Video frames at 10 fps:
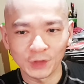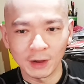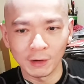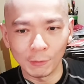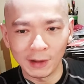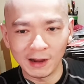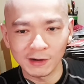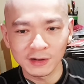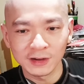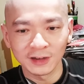
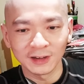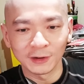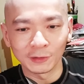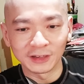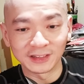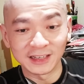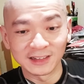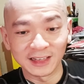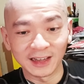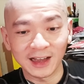well,
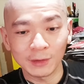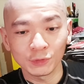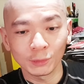since it comes